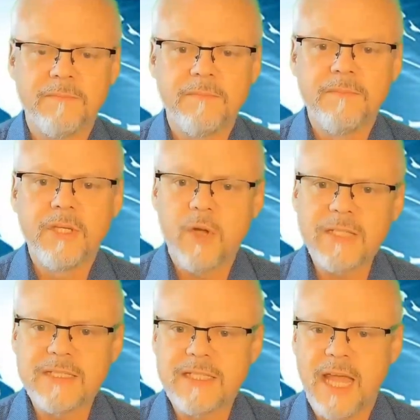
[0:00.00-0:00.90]
The
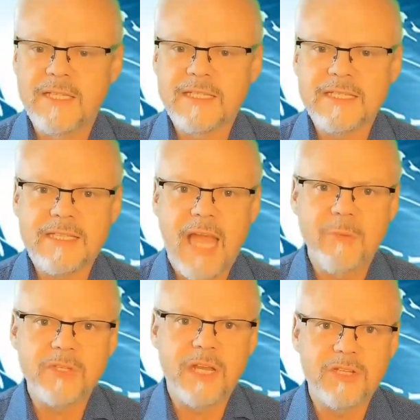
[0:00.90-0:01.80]
United States is
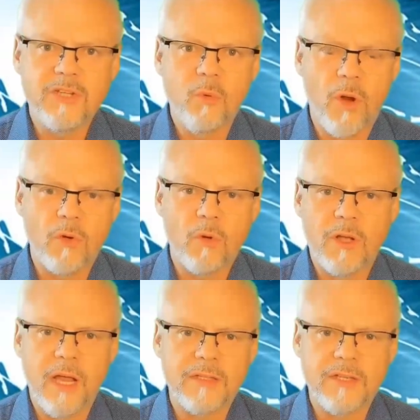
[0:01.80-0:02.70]
establishing a new world
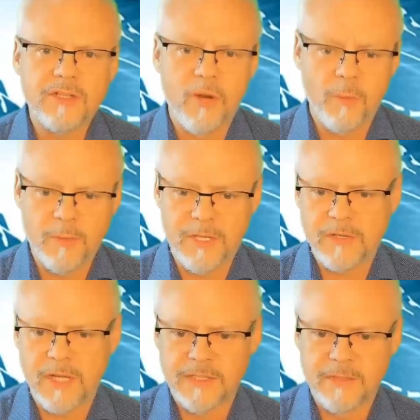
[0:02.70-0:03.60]
order under the Trump
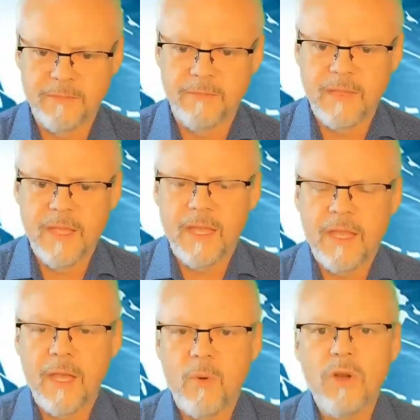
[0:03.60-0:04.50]
administration,
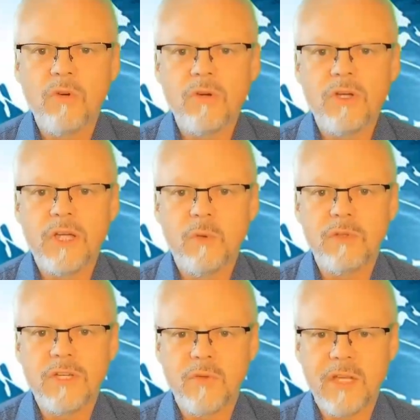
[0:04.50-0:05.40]
a world order in
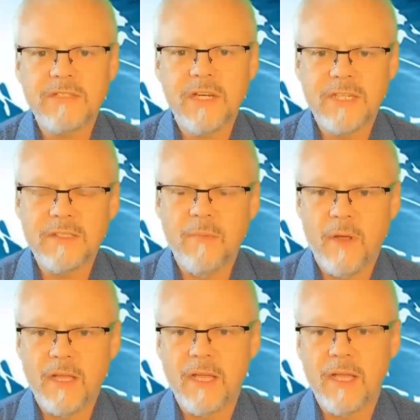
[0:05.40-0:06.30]
which the United States of
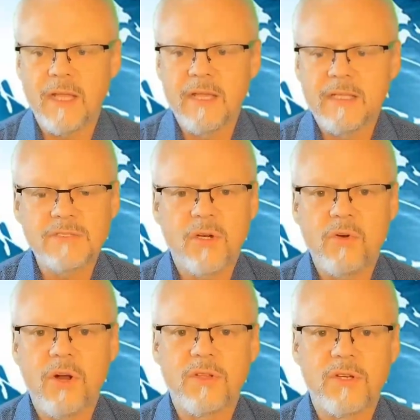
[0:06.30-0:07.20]
America is no
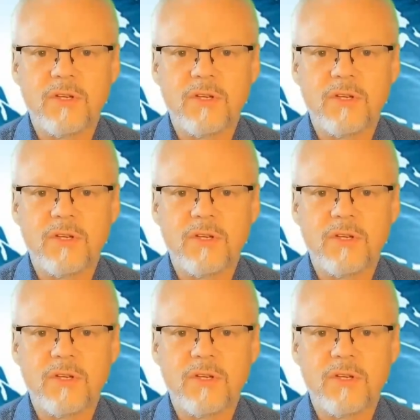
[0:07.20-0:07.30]
longer the